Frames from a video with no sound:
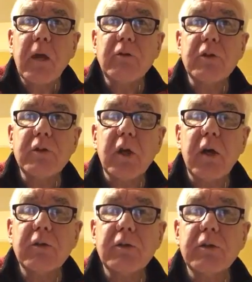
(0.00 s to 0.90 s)
just
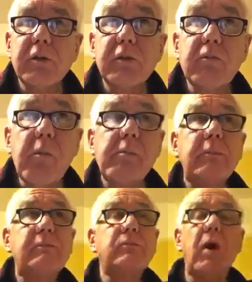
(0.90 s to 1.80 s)
search
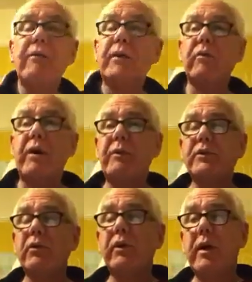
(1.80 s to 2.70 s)
either the Great British
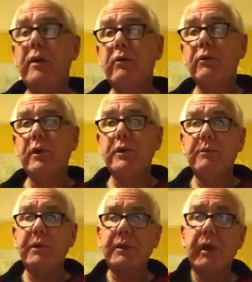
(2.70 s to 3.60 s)
Coin Hunt or
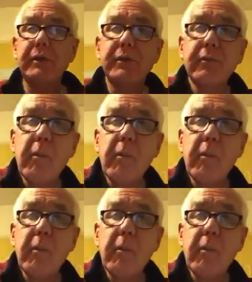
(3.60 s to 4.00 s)
TGBCH.